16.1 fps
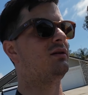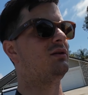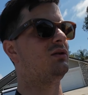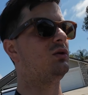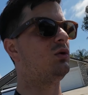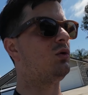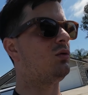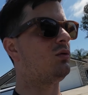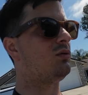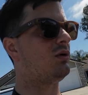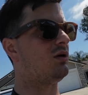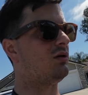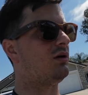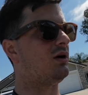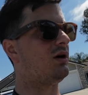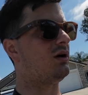you'll
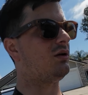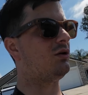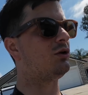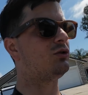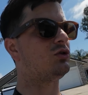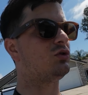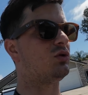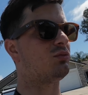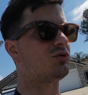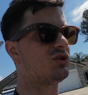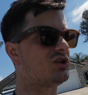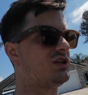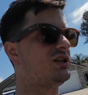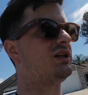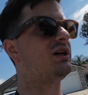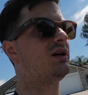learn to
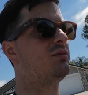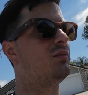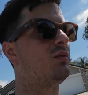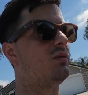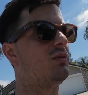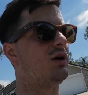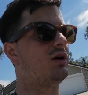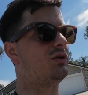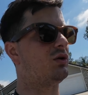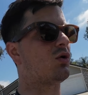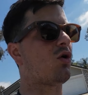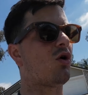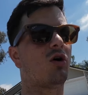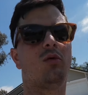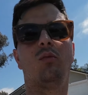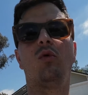appreciate your
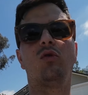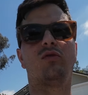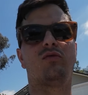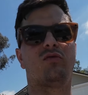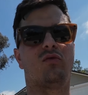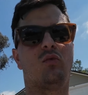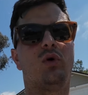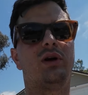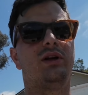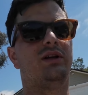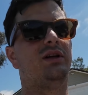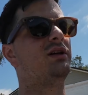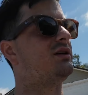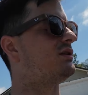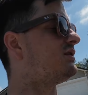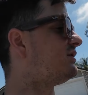car more for what it
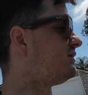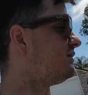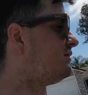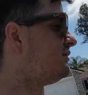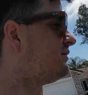is.